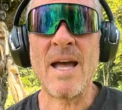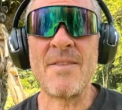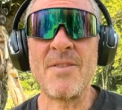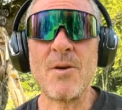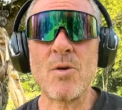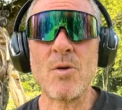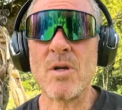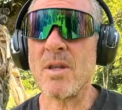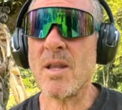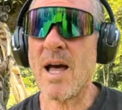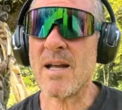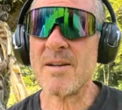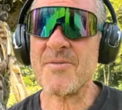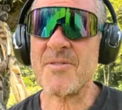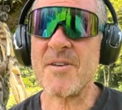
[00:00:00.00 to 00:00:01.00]
And there are a
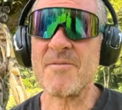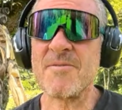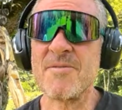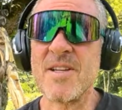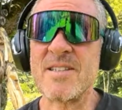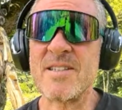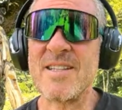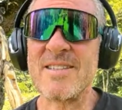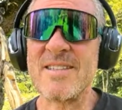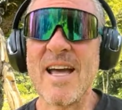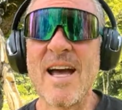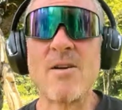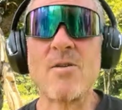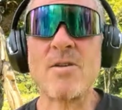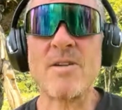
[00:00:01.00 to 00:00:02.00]
lot of conflicting
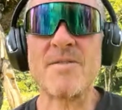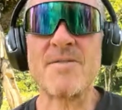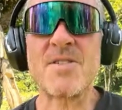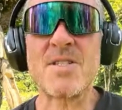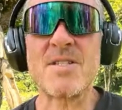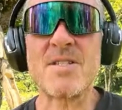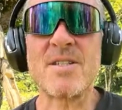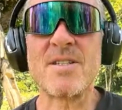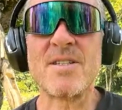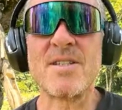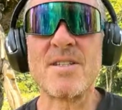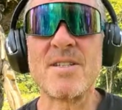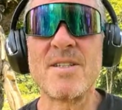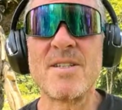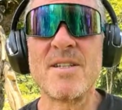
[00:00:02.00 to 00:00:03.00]
narratives.
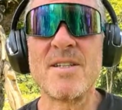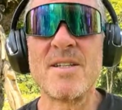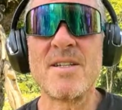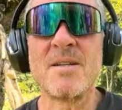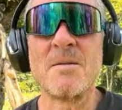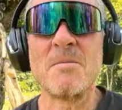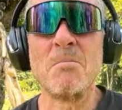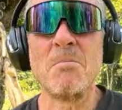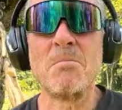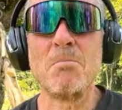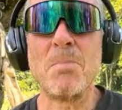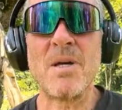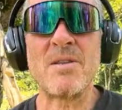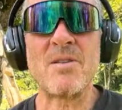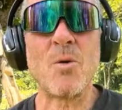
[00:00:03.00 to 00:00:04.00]

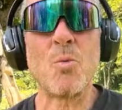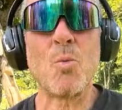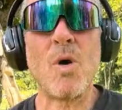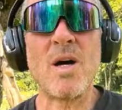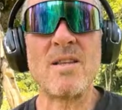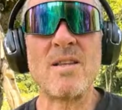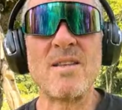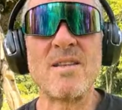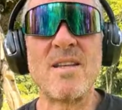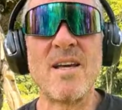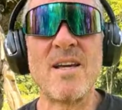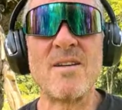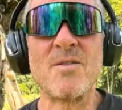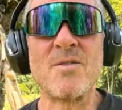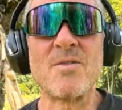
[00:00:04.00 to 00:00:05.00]
But the one
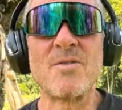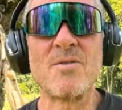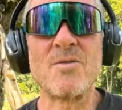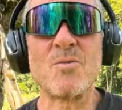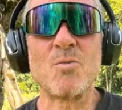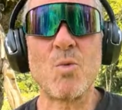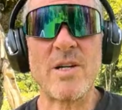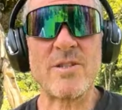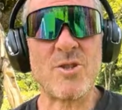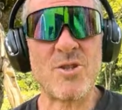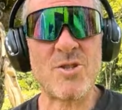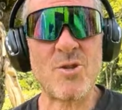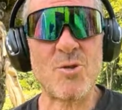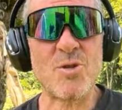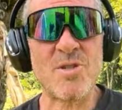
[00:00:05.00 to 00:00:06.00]
that
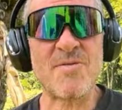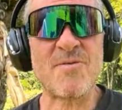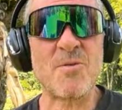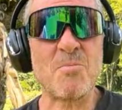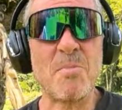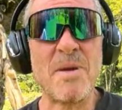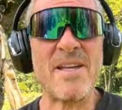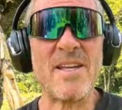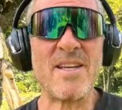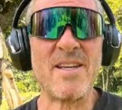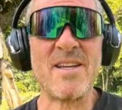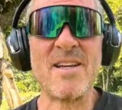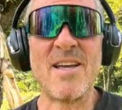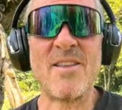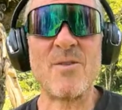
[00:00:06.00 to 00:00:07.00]
registers for
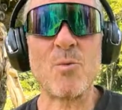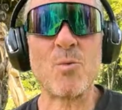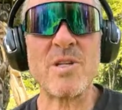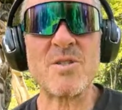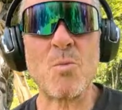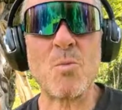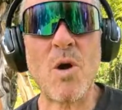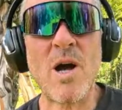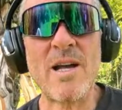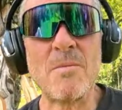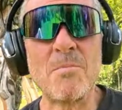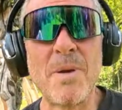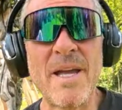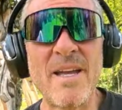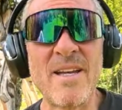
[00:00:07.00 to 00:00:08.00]
me, and the reason why
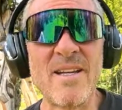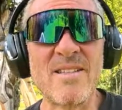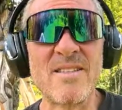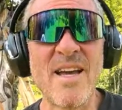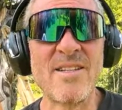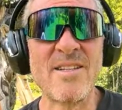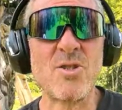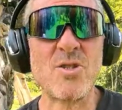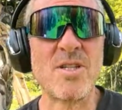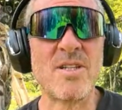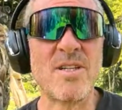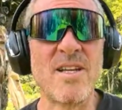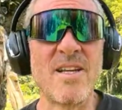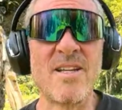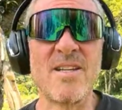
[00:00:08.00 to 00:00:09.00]
I'm paying
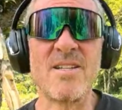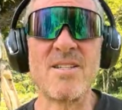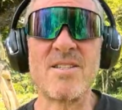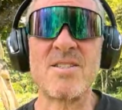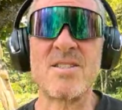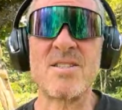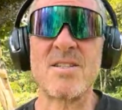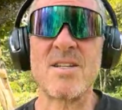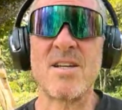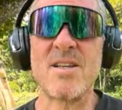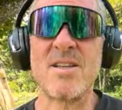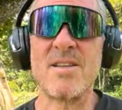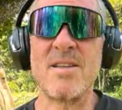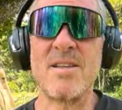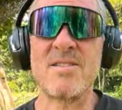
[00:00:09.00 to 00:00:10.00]
attention, is
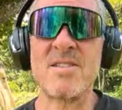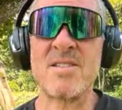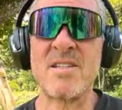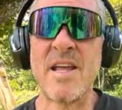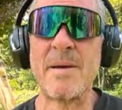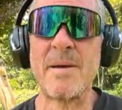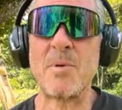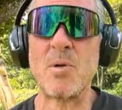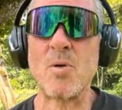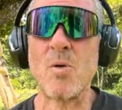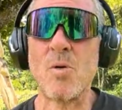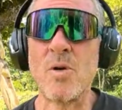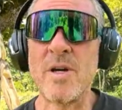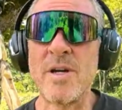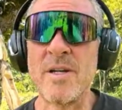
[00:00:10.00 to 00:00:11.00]
the
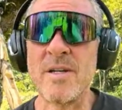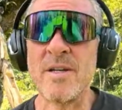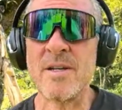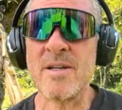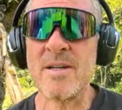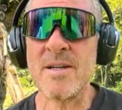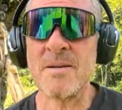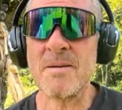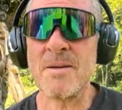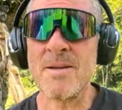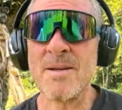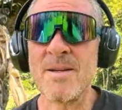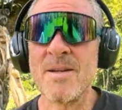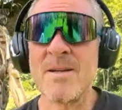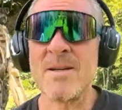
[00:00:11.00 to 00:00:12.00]
stablecoin
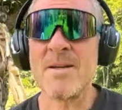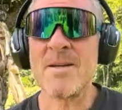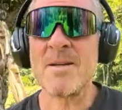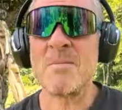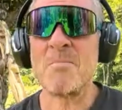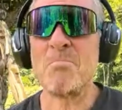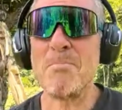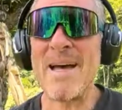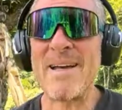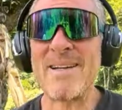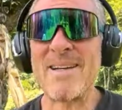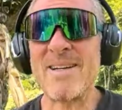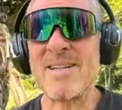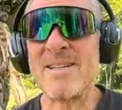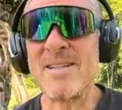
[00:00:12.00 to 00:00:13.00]

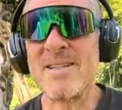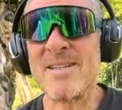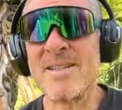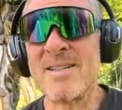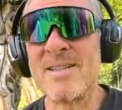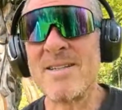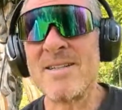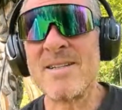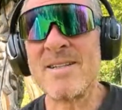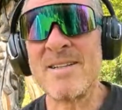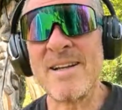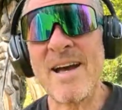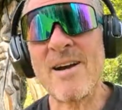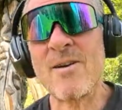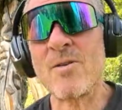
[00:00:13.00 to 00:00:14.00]
meta
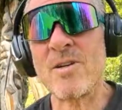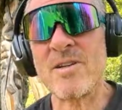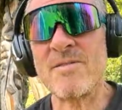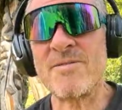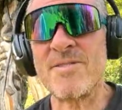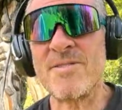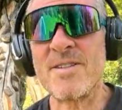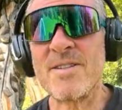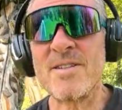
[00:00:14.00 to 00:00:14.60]
narrative,